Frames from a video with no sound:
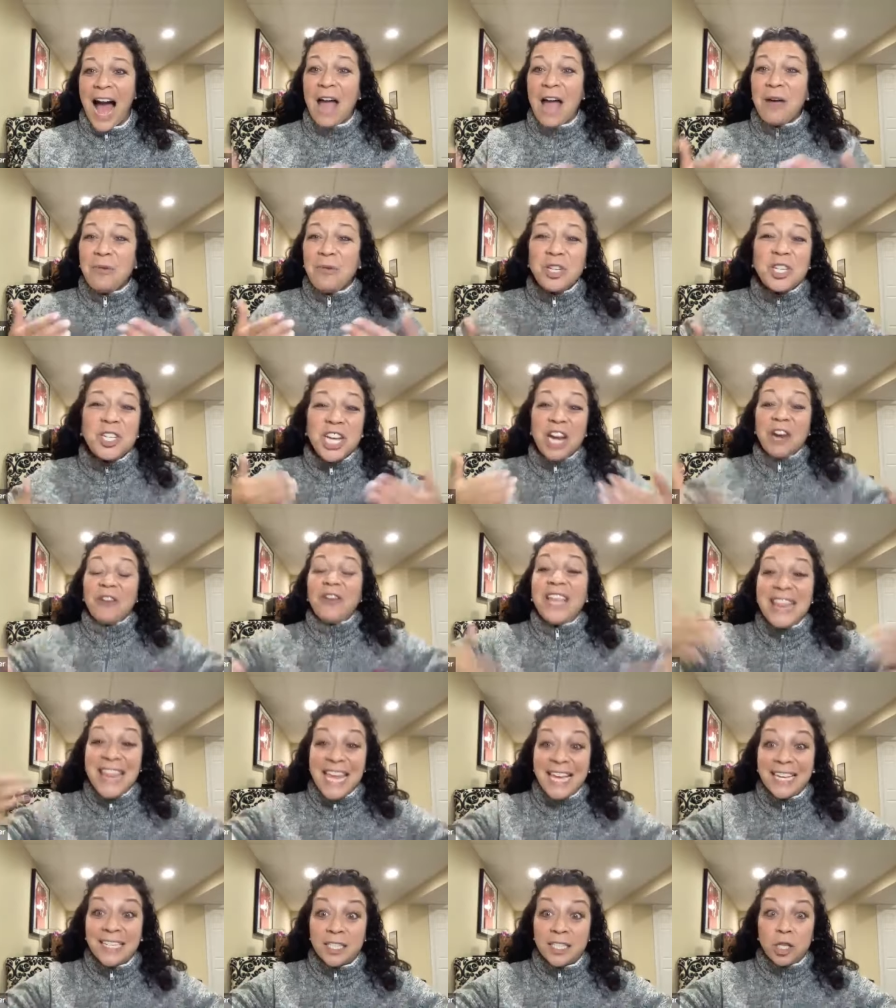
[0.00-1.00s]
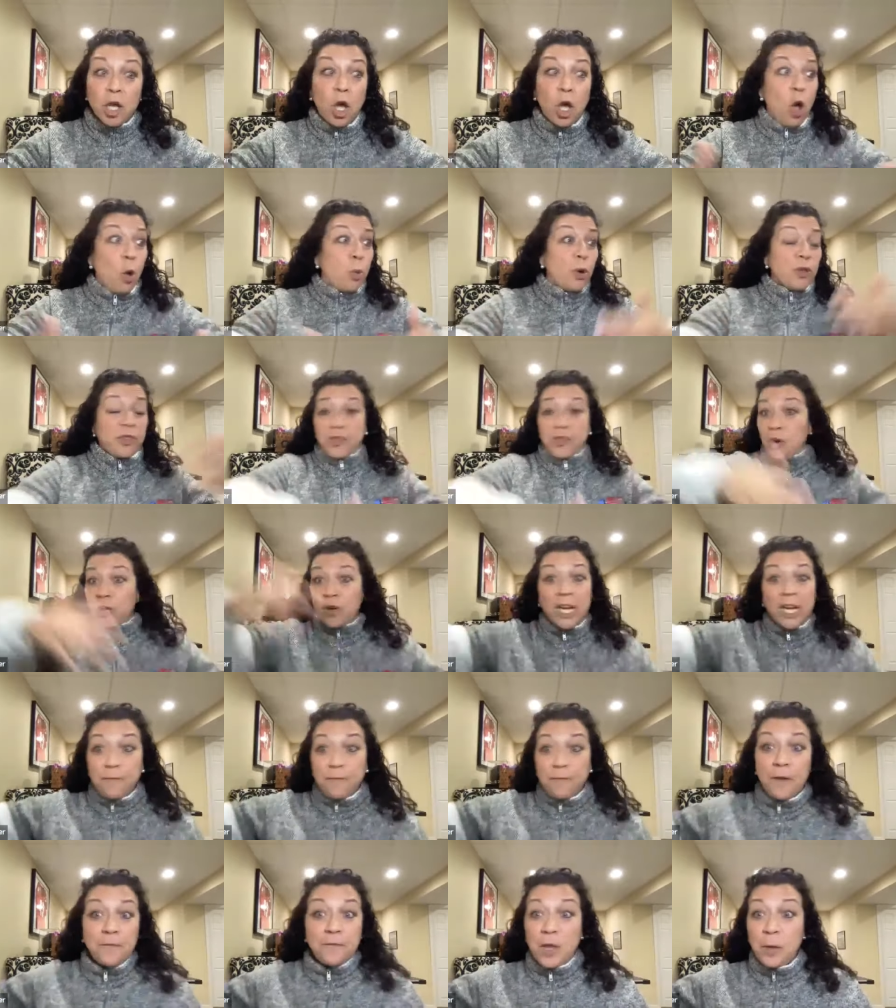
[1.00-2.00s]
I was sharing this with 30
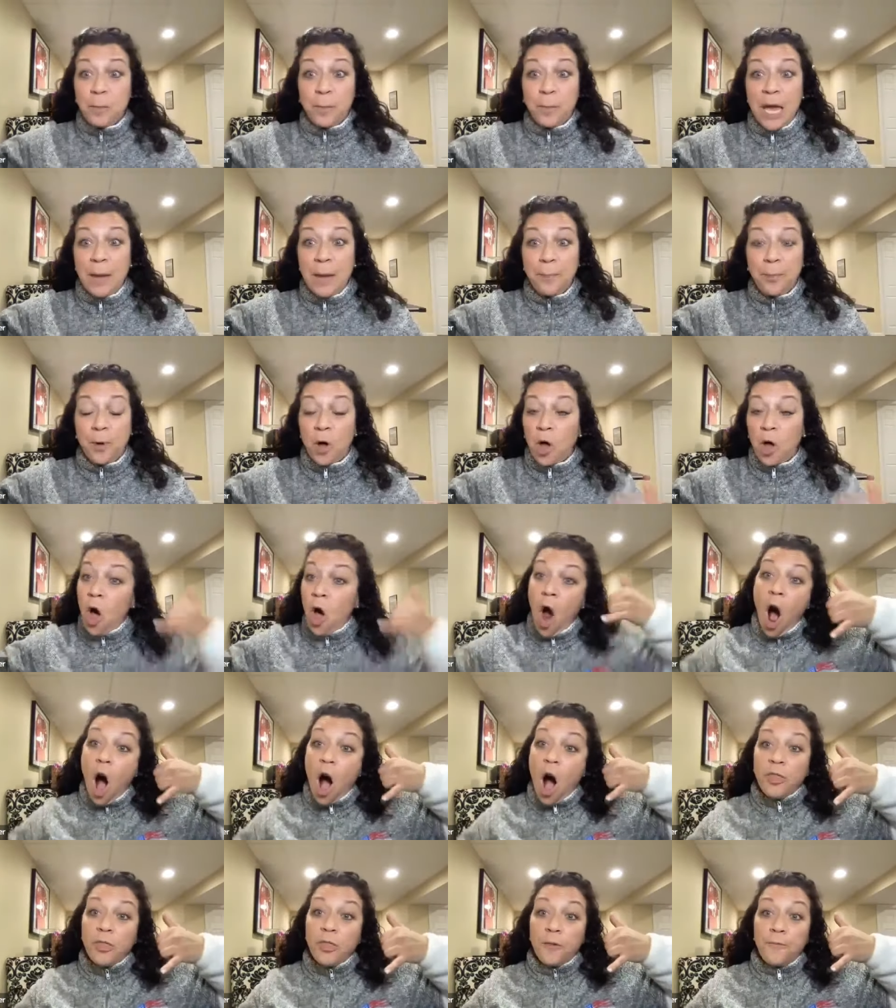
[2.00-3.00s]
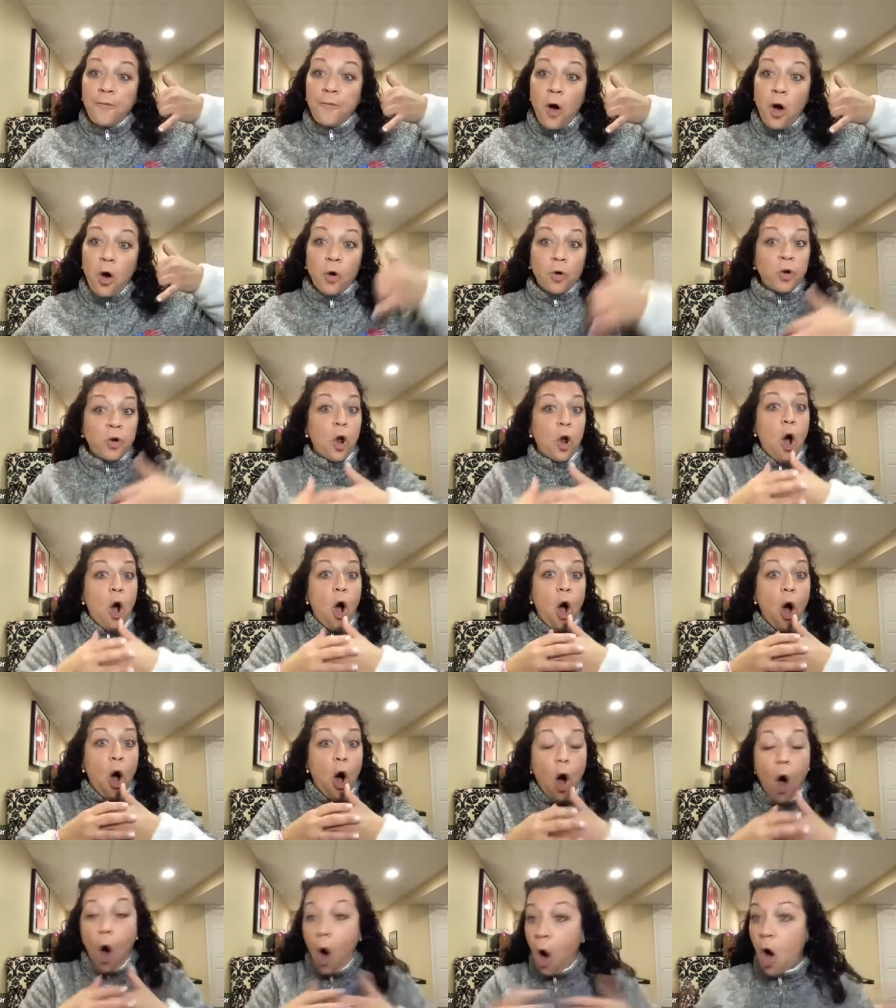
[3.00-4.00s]
to 50 people on the phone
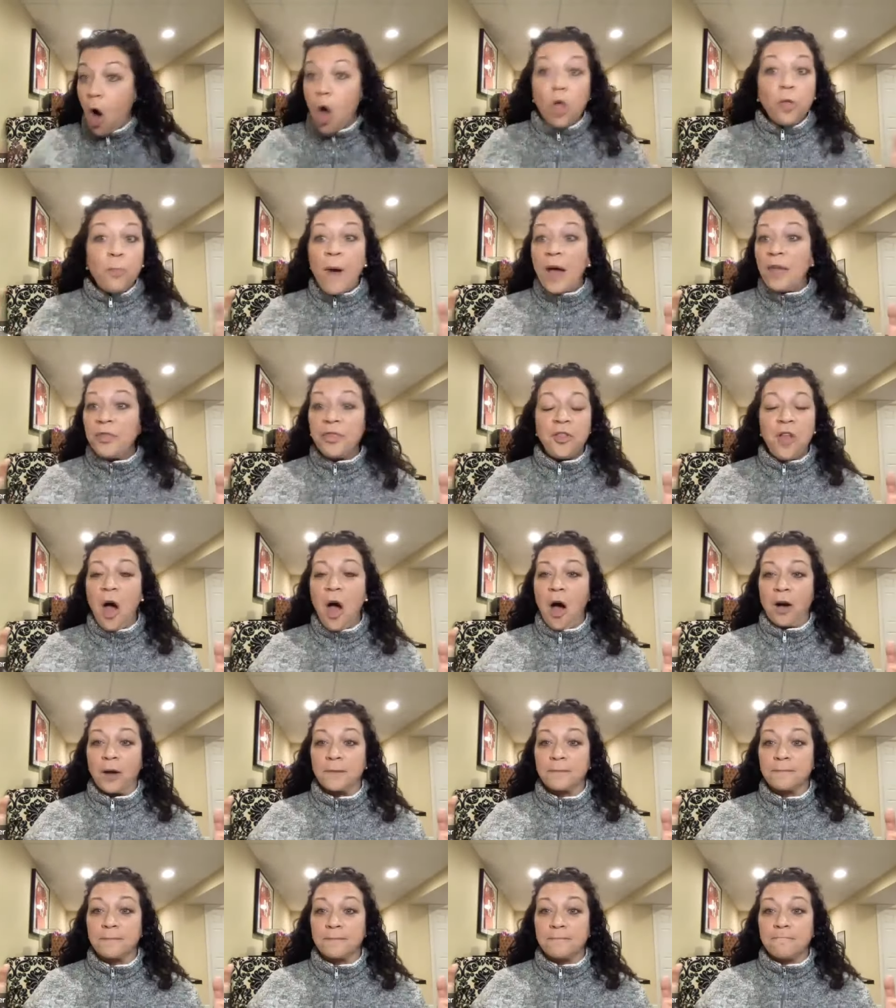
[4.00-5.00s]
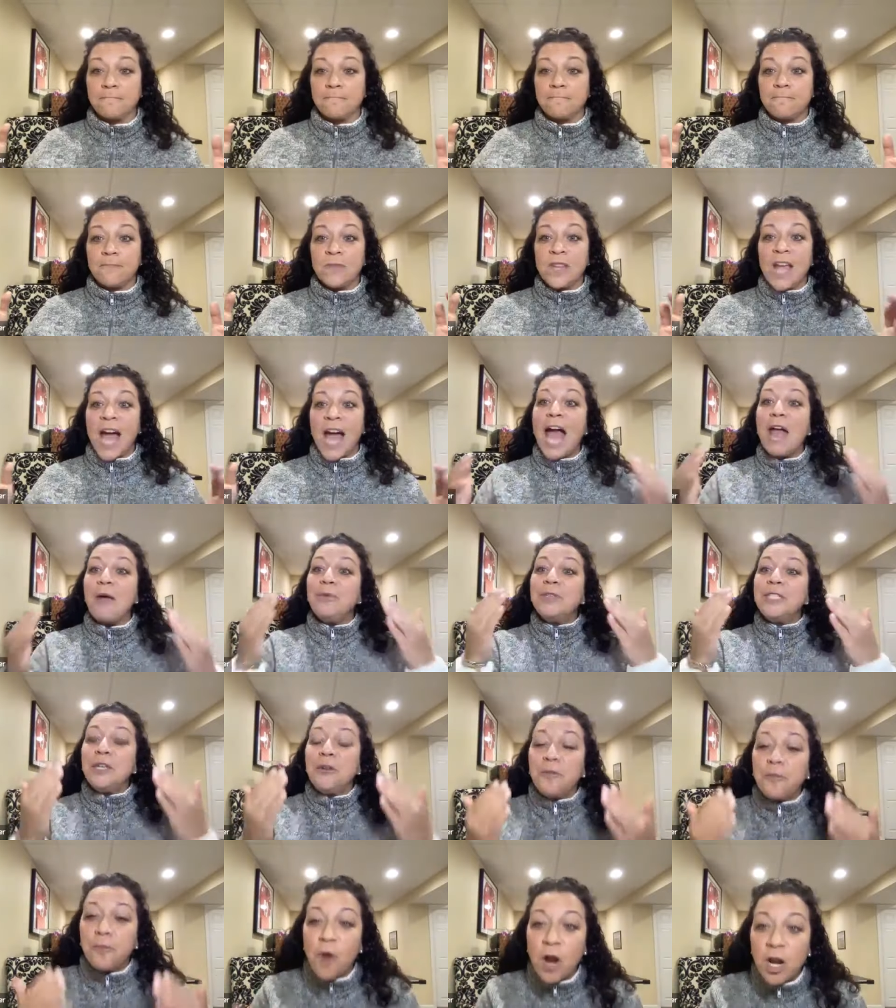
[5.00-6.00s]
all month long. I was
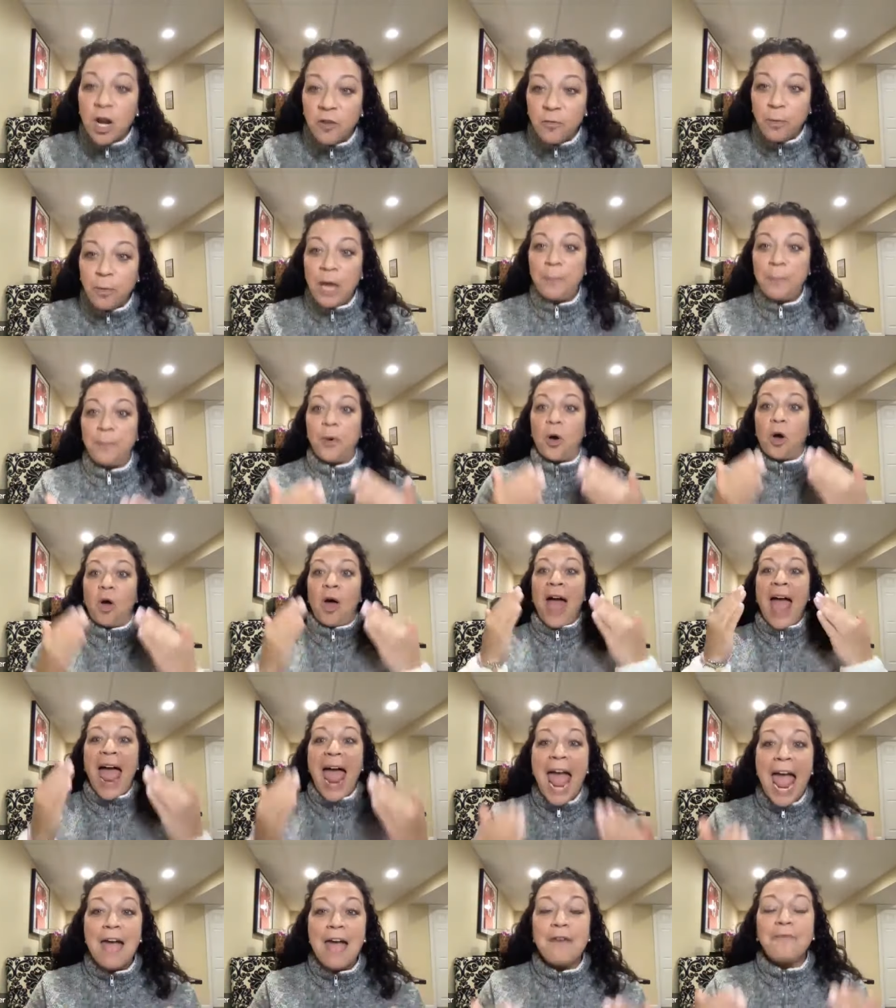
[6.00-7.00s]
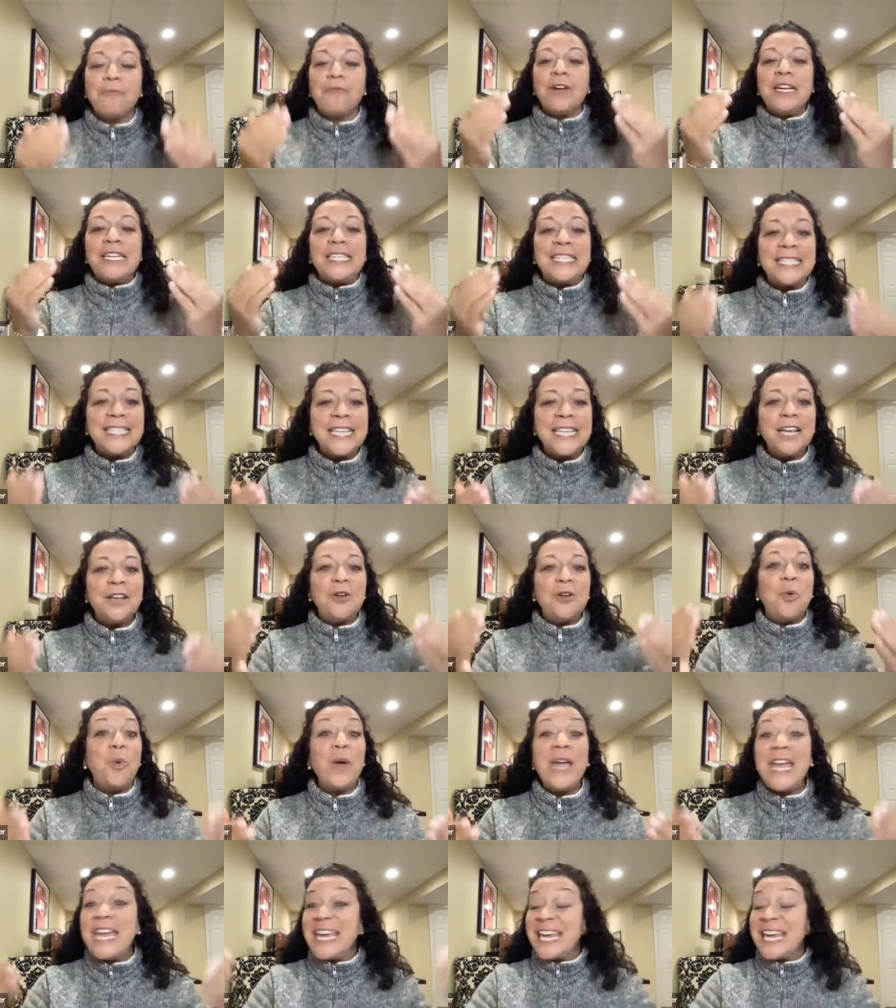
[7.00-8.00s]
in front of people every single
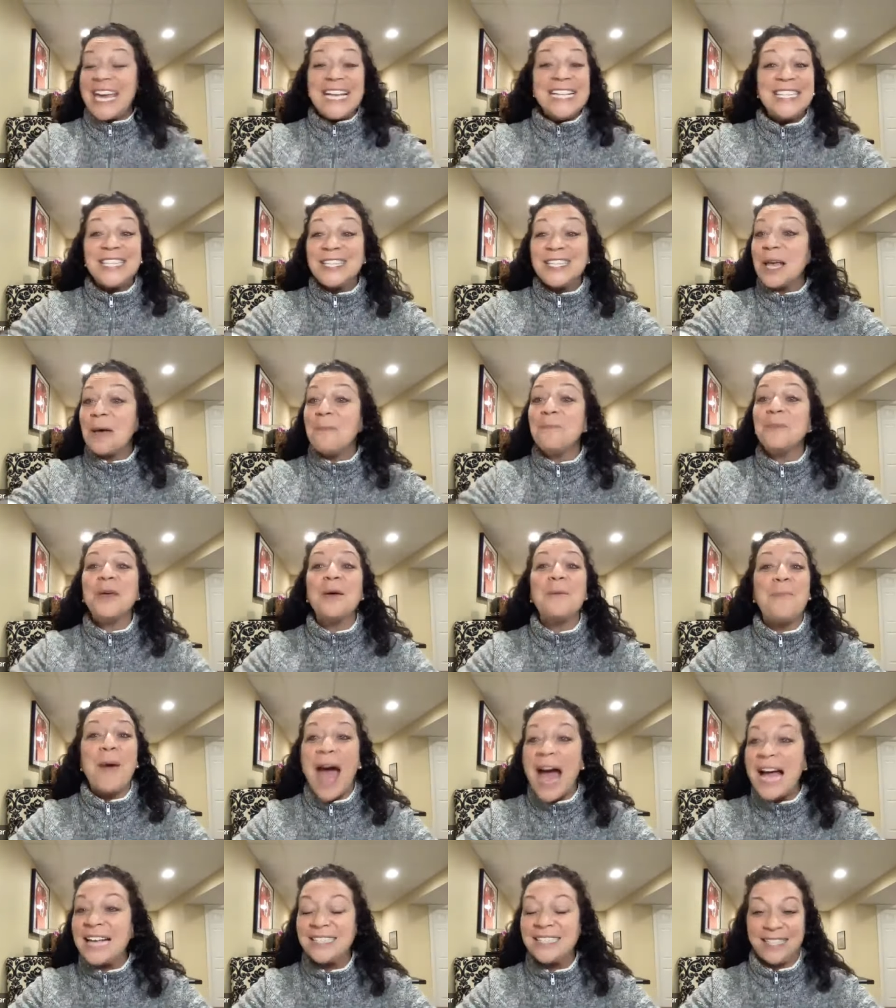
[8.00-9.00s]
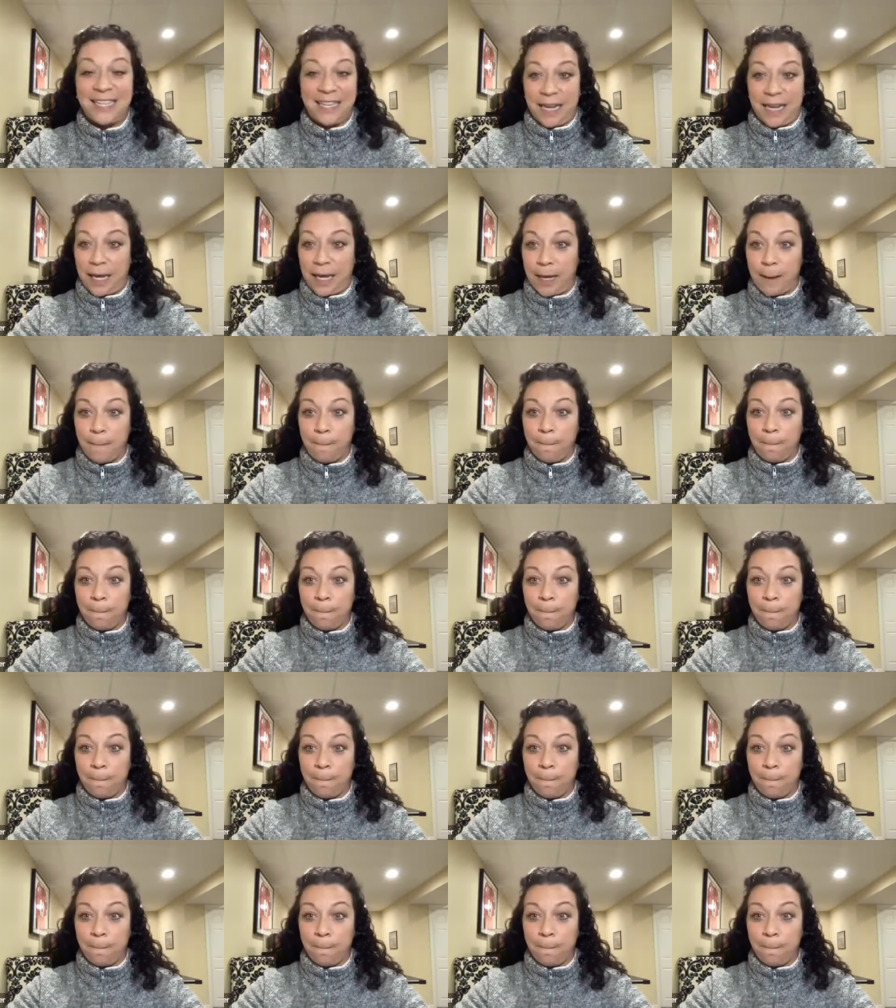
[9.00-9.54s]
week in some capacity.